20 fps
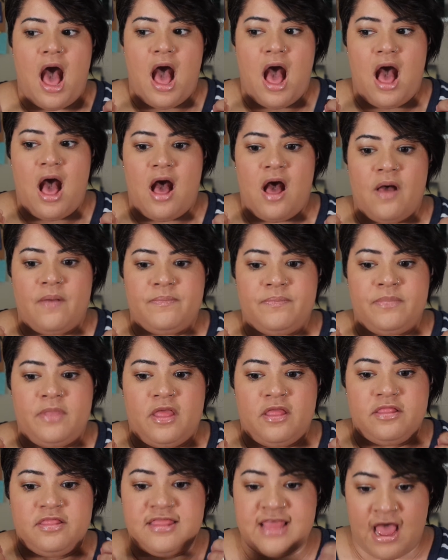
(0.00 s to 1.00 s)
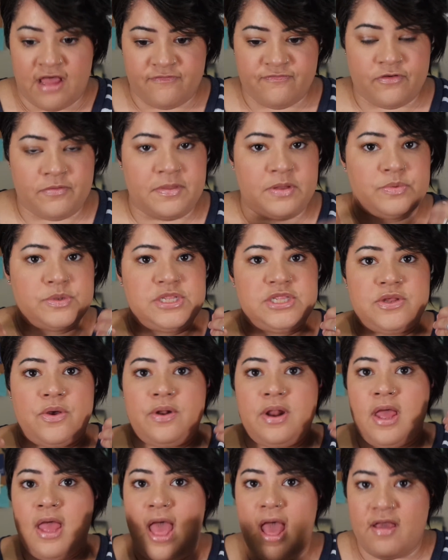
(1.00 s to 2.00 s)
That for me was
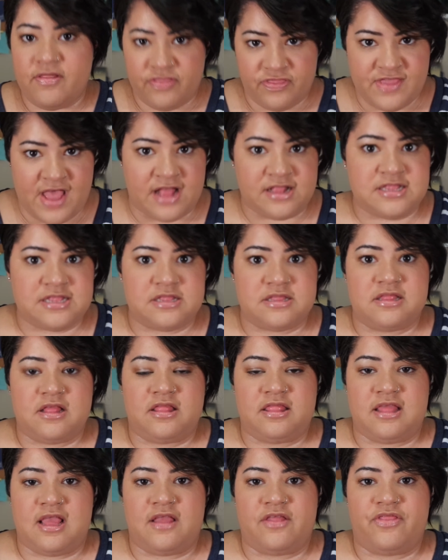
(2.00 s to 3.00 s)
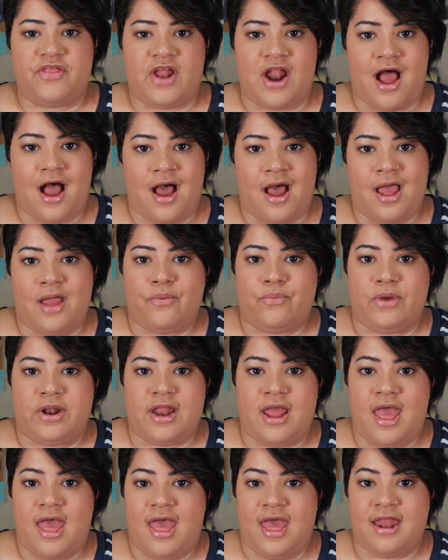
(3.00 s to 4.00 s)
soda, and that's the thing that I
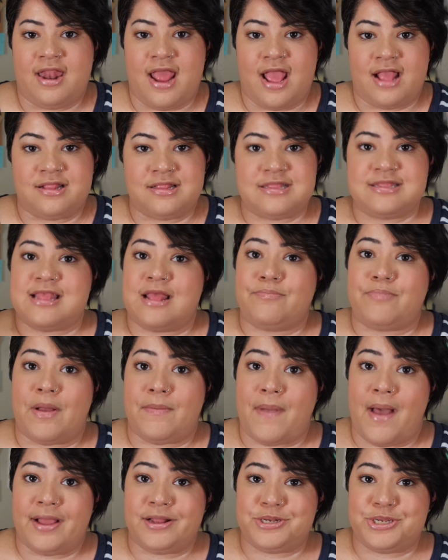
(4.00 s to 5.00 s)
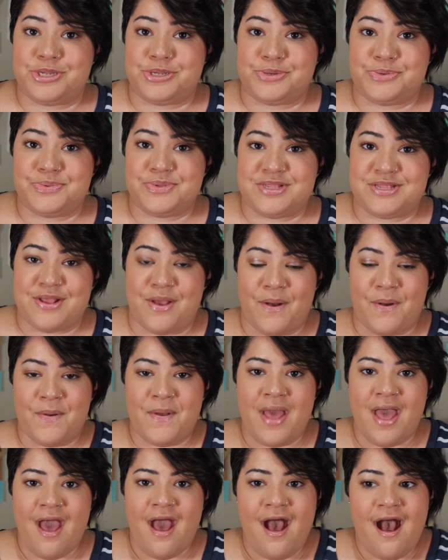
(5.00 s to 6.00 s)
went ahead and said bye-bye to.
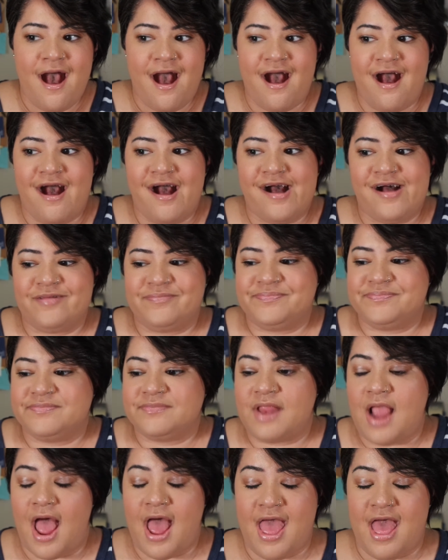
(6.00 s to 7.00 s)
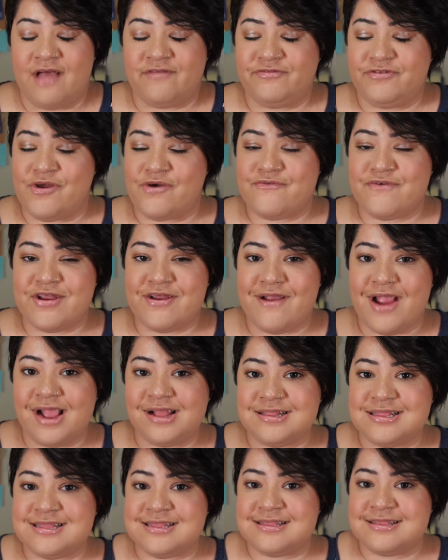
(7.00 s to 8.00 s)
So I have no
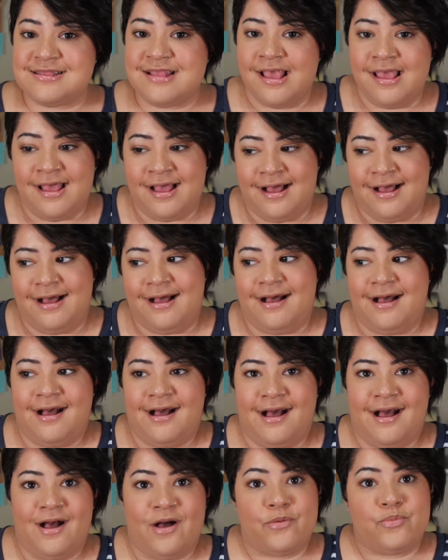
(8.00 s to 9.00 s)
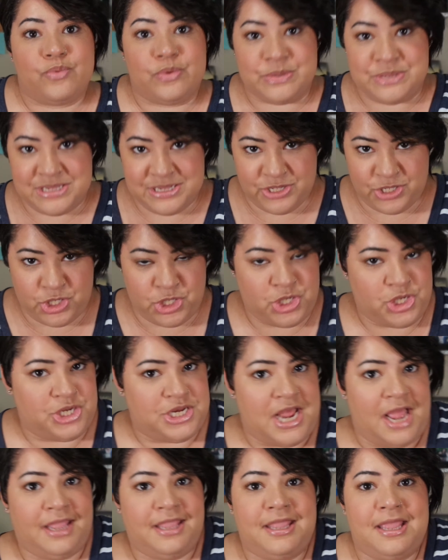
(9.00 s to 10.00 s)
regrets. We'll
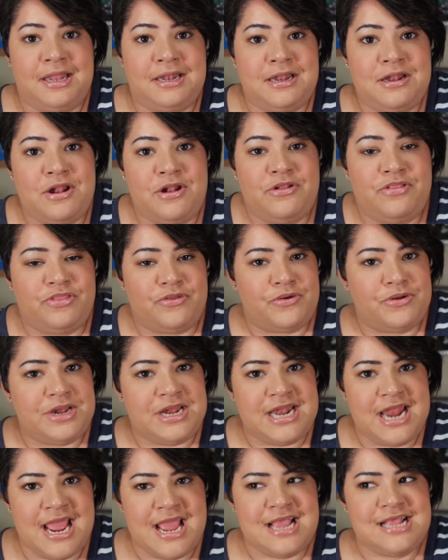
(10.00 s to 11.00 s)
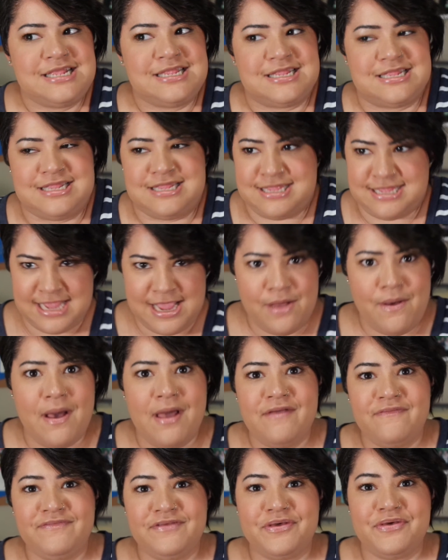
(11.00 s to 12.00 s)
check in 30 days and see
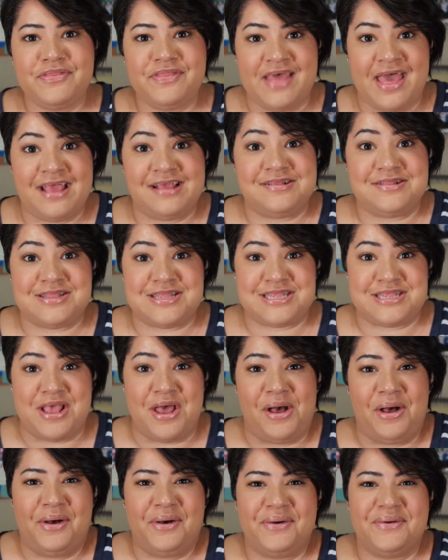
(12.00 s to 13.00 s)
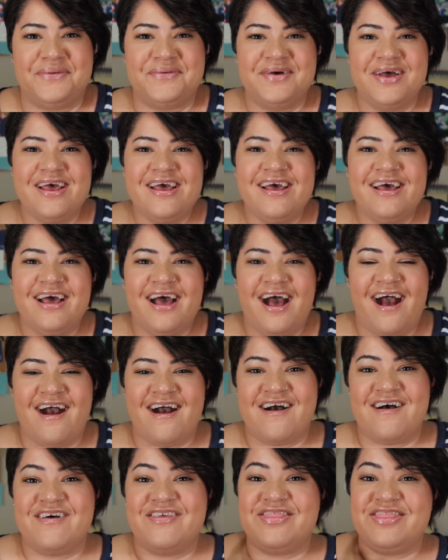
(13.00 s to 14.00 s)
how I feel then. So
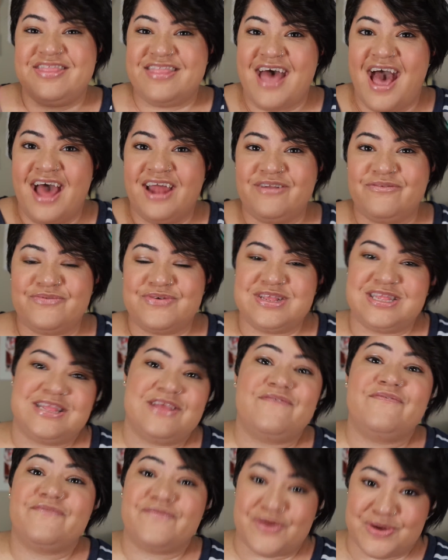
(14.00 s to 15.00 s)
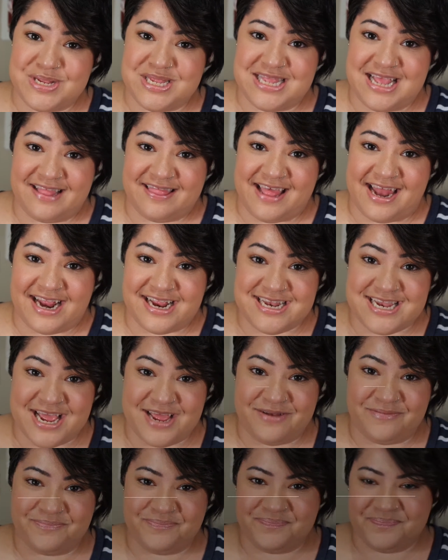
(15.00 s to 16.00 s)
that was the first thing that I
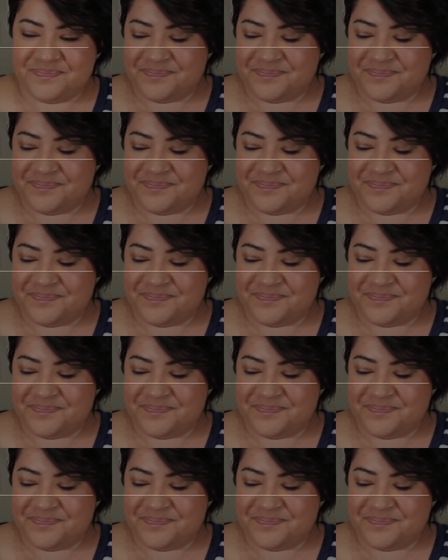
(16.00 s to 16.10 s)
did.